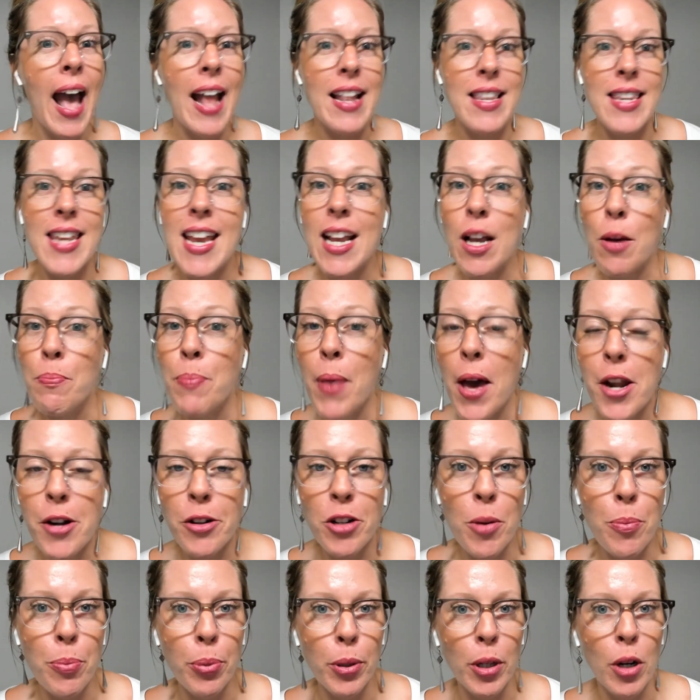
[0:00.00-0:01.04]
take a better
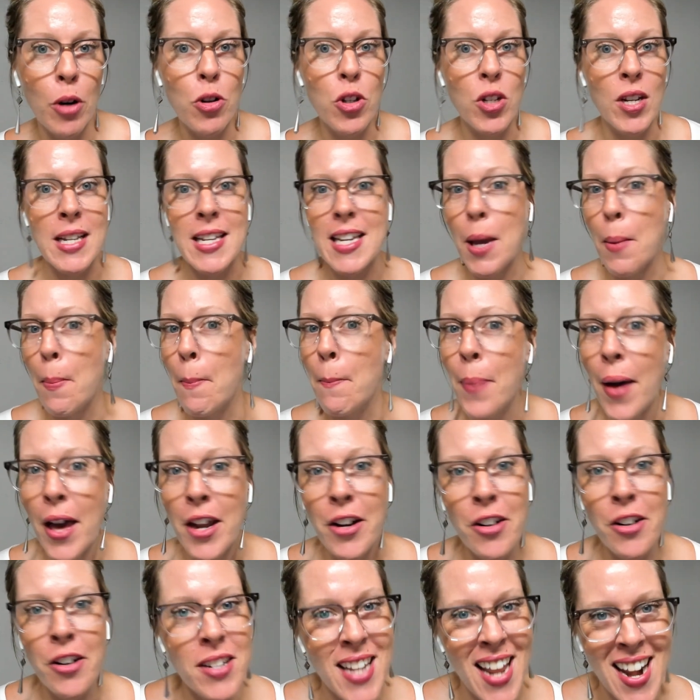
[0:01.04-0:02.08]
approach and get
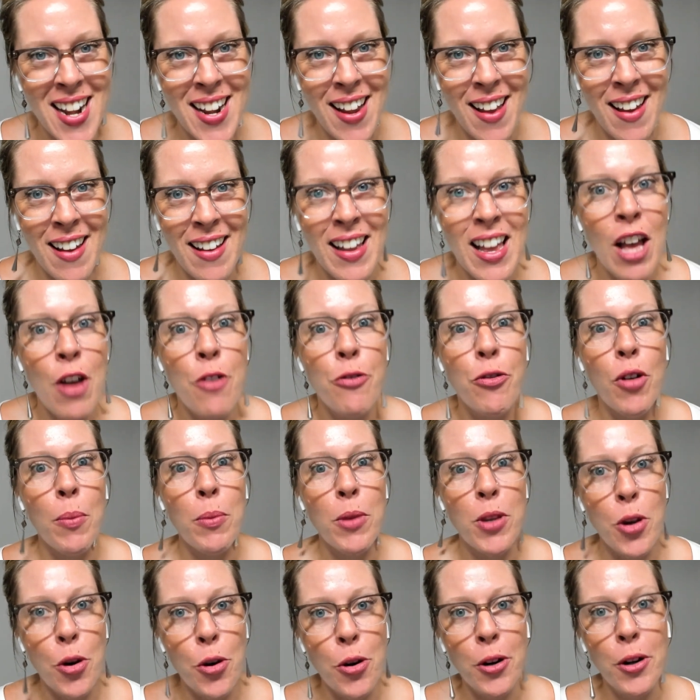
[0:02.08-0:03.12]
better data
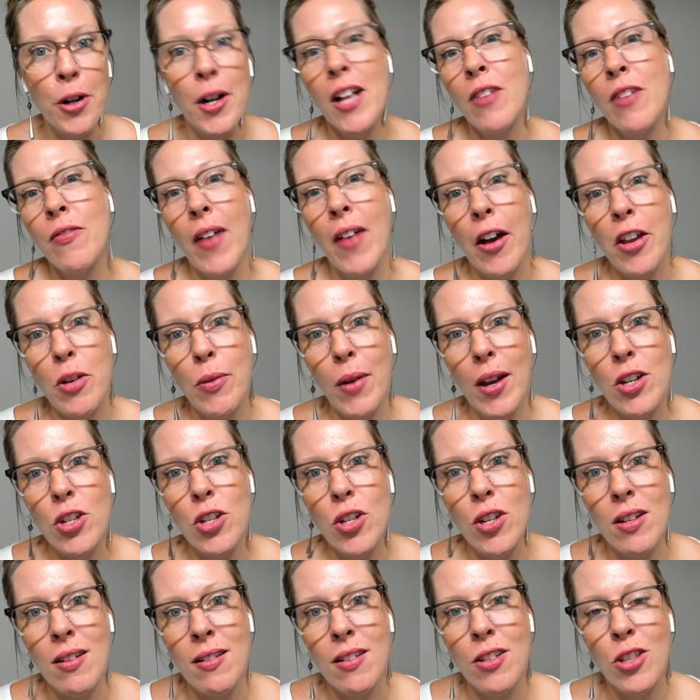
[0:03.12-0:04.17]
from your
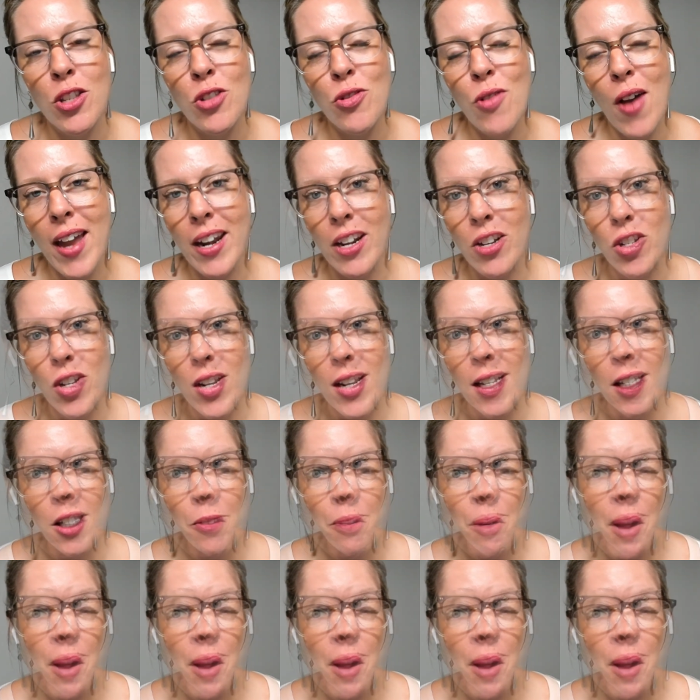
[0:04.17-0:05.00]
evaluation strategies.